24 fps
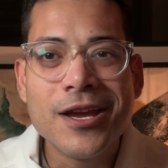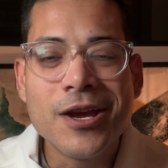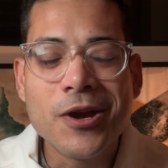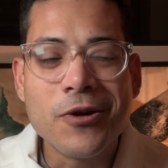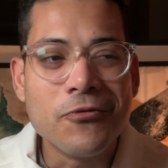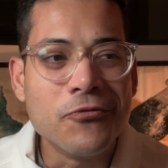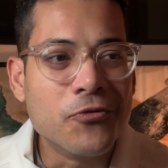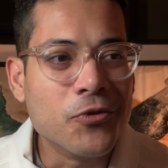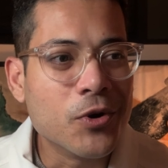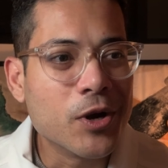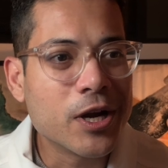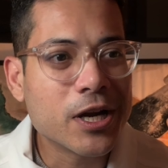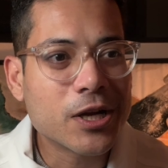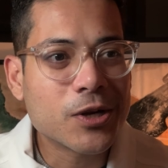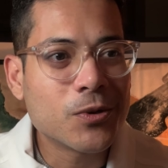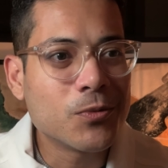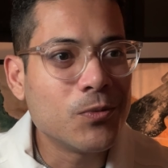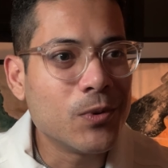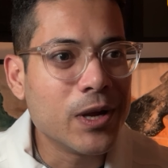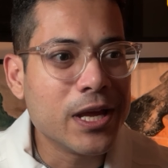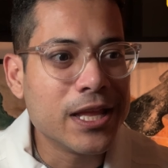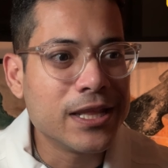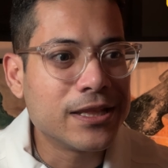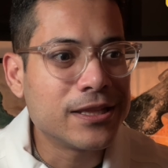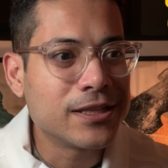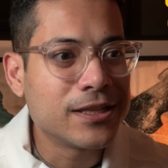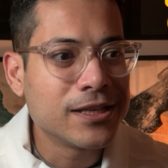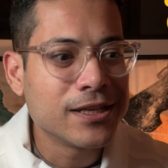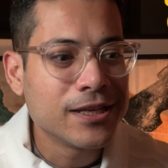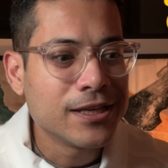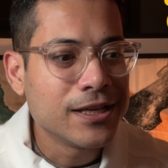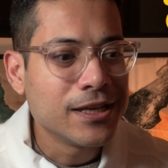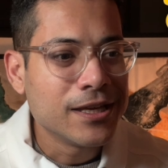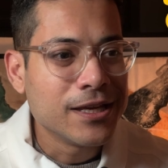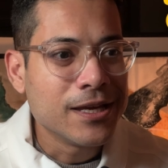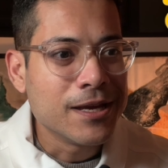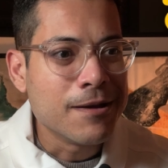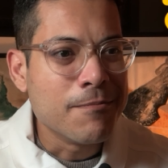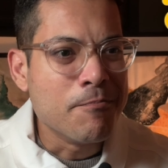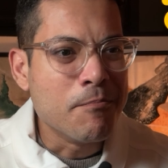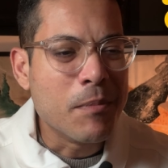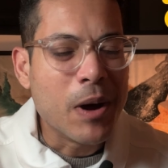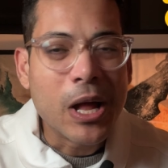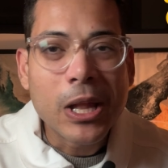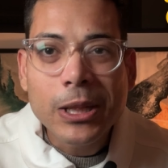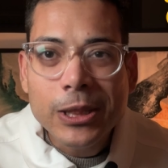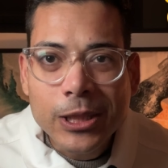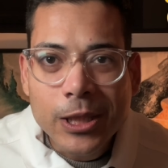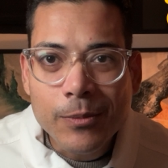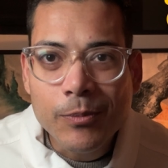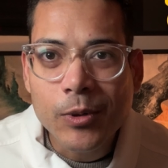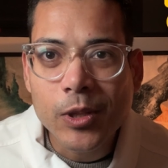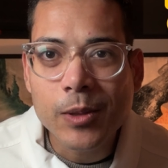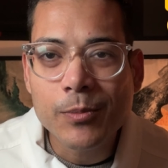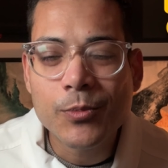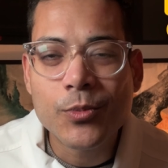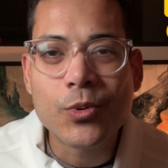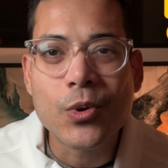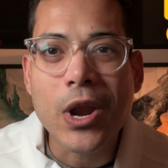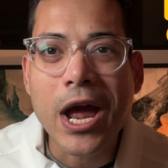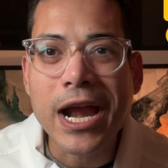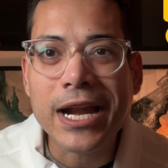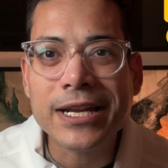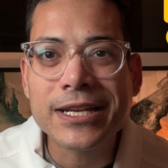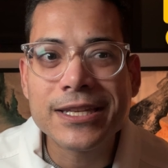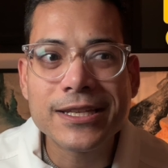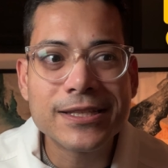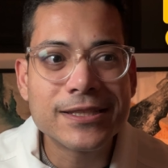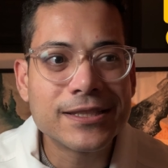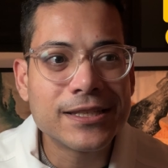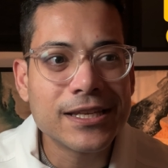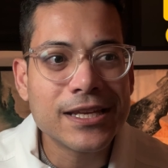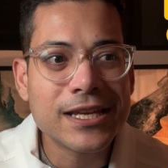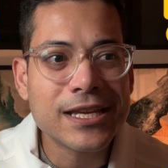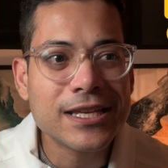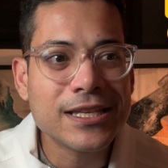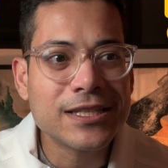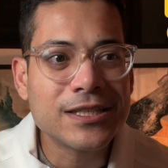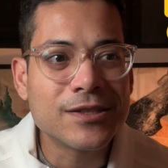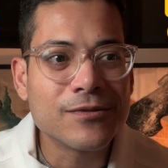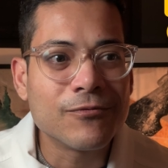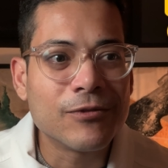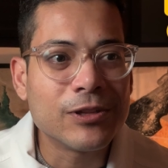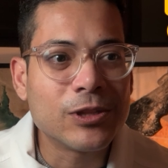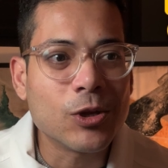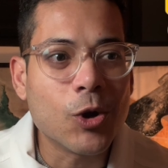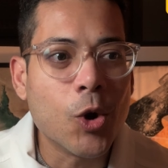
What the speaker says: worked with multiple practices with